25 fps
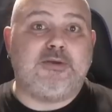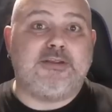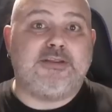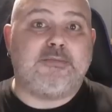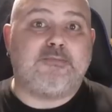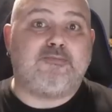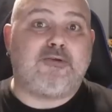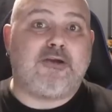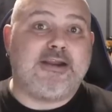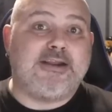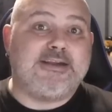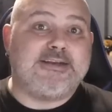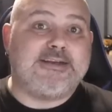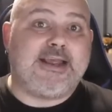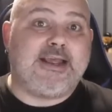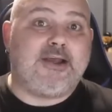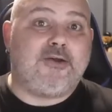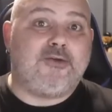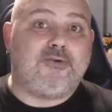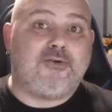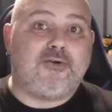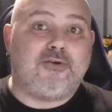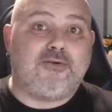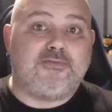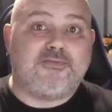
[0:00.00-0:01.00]
with a
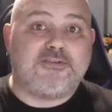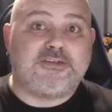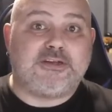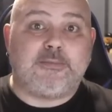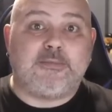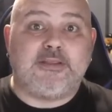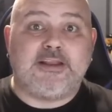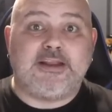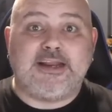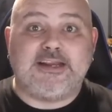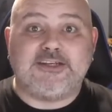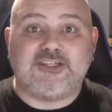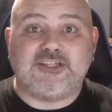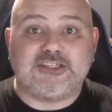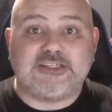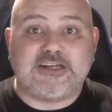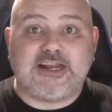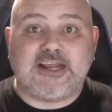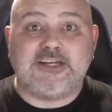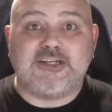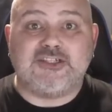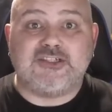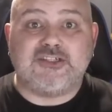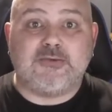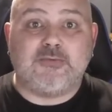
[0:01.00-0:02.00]
breakdown of some of the
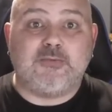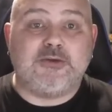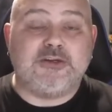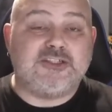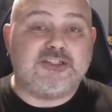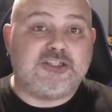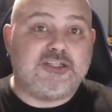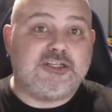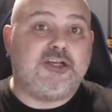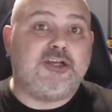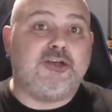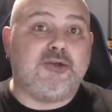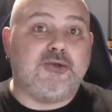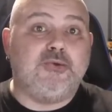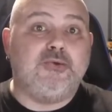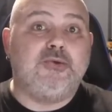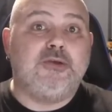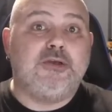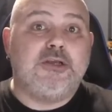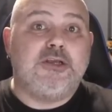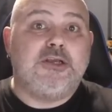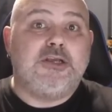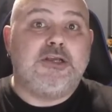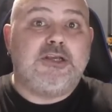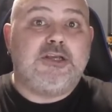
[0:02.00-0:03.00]
legislation which you
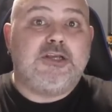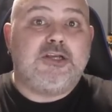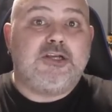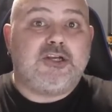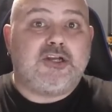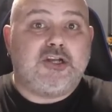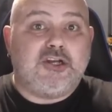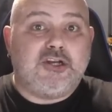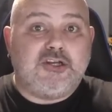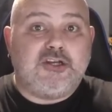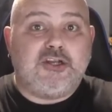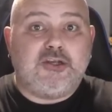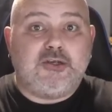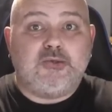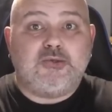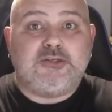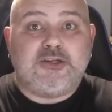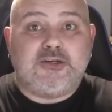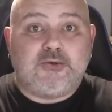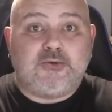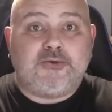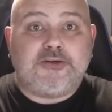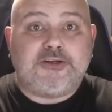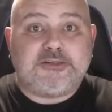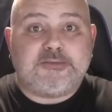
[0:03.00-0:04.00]
can use
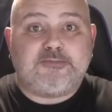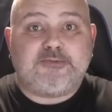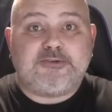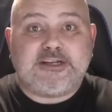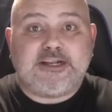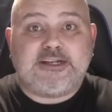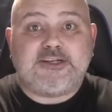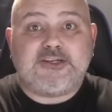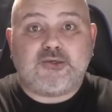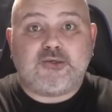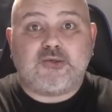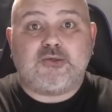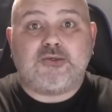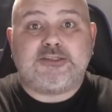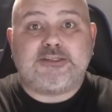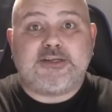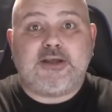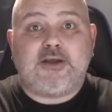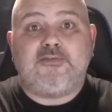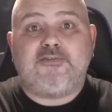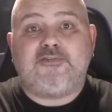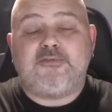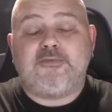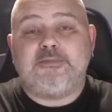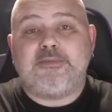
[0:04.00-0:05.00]
in order to protect
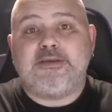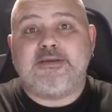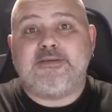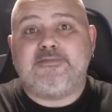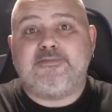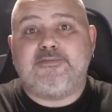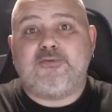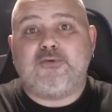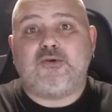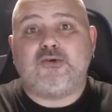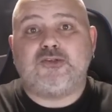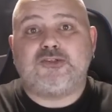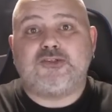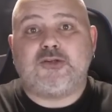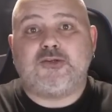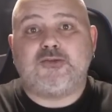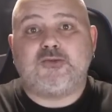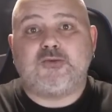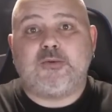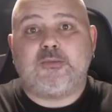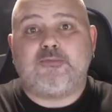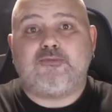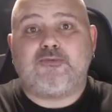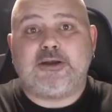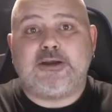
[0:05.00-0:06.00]
yourself from being forced
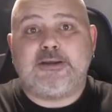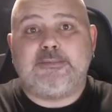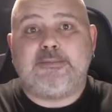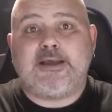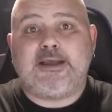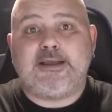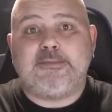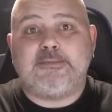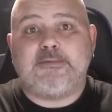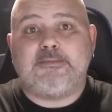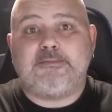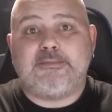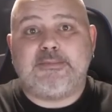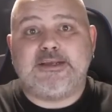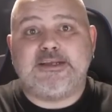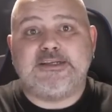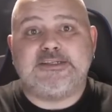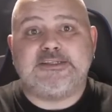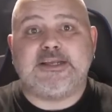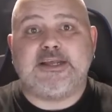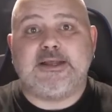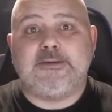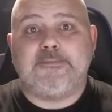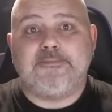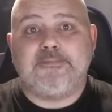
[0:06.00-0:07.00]
onto a prepayment
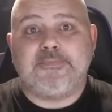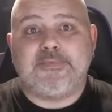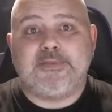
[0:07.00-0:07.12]
meter.